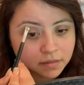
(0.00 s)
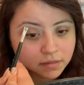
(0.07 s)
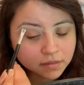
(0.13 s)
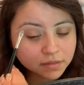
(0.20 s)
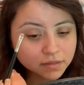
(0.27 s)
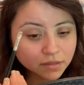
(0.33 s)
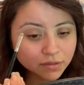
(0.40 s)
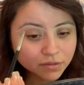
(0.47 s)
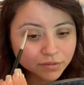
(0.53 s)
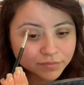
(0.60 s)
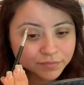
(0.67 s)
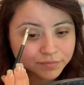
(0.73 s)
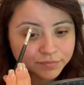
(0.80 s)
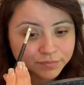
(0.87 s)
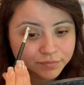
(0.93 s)
So
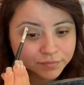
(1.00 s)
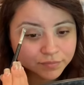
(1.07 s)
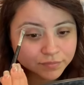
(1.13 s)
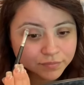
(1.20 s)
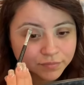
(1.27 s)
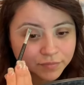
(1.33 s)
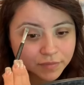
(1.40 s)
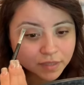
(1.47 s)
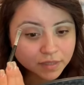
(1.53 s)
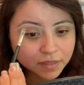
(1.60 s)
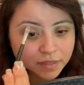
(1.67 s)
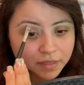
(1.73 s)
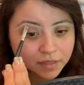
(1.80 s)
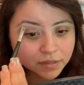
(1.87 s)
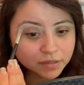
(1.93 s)

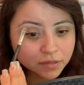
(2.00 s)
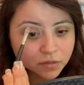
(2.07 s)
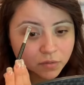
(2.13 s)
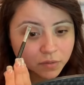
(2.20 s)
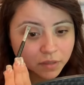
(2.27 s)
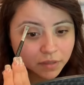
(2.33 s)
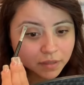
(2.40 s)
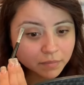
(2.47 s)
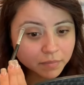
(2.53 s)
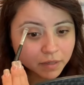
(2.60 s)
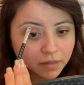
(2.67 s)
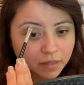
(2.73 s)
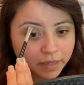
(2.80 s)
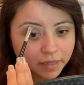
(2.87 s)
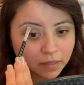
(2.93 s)
don't worry
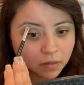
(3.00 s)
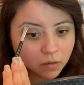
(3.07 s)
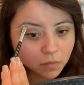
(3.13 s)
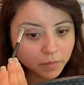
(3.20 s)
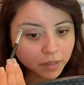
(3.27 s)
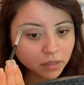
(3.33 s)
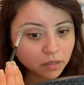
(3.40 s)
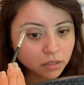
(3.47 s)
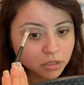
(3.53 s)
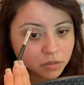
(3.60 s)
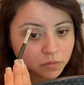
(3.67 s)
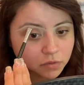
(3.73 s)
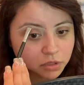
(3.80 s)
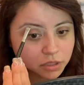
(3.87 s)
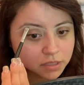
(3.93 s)
about like, oh my gosh,
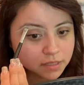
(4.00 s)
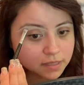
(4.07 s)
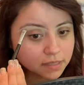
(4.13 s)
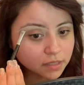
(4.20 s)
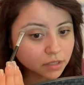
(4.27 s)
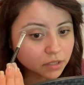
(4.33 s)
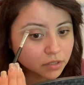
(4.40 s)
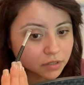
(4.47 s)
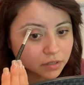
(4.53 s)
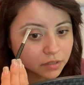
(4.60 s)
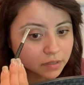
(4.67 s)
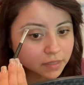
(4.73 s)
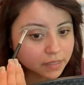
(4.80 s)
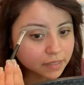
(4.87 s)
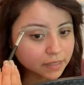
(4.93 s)
well, she said her
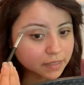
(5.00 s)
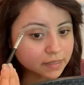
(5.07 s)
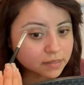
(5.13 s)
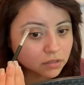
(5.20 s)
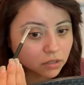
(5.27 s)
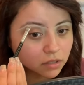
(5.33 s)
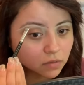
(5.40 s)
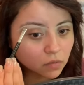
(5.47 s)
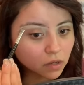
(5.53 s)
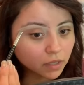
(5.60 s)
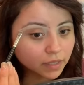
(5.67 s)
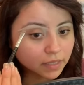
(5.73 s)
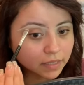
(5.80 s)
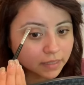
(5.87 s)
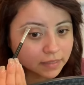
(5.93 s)
kid started
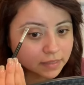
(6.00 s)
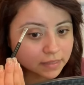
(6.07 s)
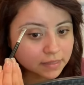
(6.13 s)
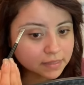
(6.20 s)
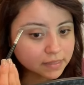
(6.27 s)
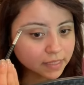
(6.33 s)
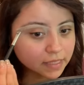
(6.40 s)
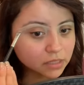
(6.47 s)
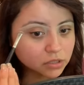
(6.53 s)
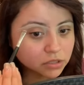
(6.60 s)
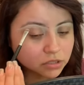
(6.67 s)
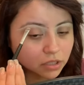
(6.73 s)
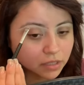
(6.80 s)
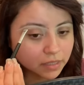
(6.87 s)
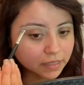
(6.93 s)
walking at this age or
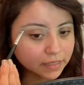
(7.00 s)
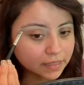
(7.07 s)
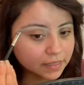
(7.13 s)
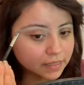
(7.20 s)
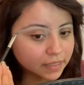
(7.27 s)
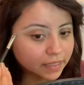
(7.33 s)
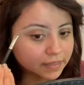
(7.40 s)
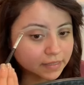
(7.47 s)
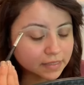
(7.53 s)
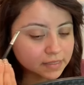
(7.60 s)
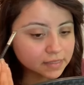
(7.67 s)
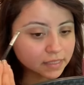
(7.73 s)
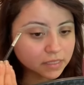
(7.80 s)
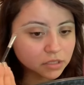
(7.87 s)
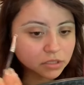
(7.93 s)
started eating at this
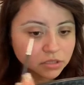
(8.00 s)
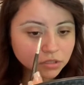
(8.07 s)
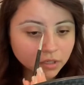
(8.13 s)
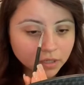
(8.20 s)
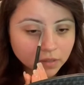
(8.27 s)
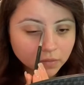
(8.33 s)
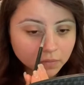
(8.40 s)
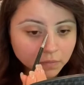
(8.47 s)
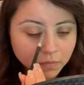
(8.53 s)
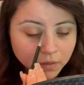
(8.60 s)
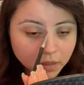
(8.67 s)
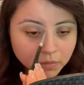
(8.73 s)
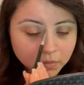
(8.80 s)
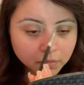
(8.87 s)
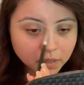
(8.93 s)
age or started blah,
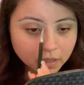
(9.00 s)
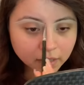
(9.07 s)
blah, blah.